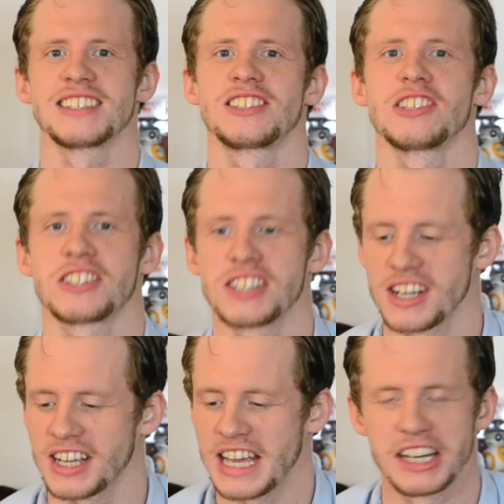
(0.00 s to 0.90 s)
It's just
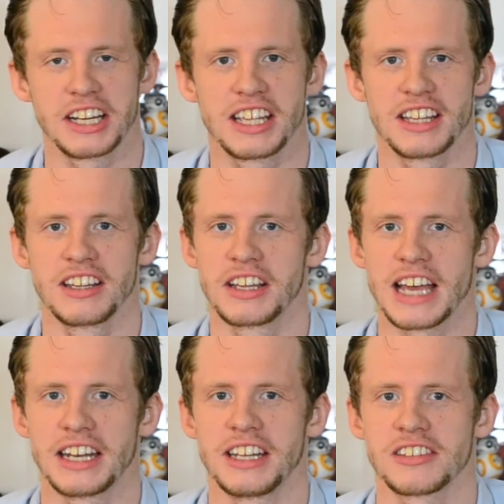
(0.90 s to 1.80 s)
getting
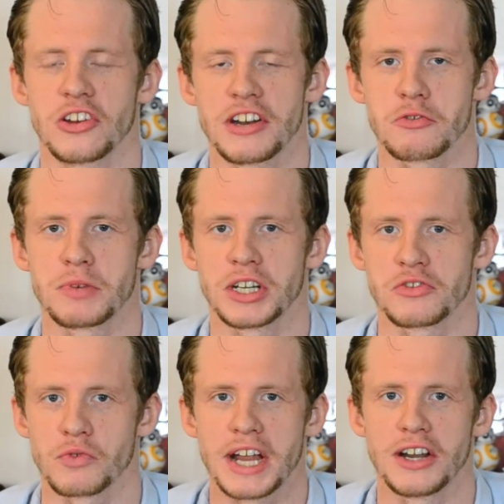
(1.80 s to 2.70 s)
this on
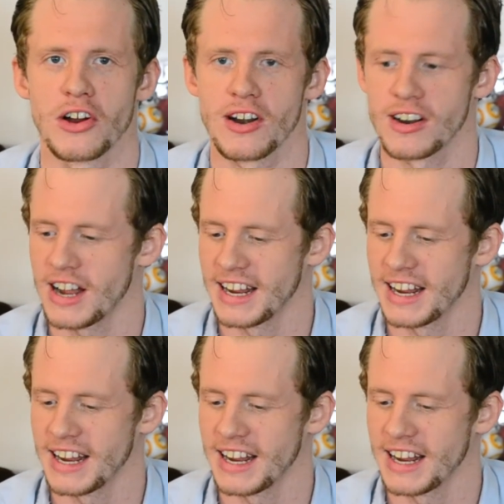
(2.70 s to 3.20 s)
everybody's radar,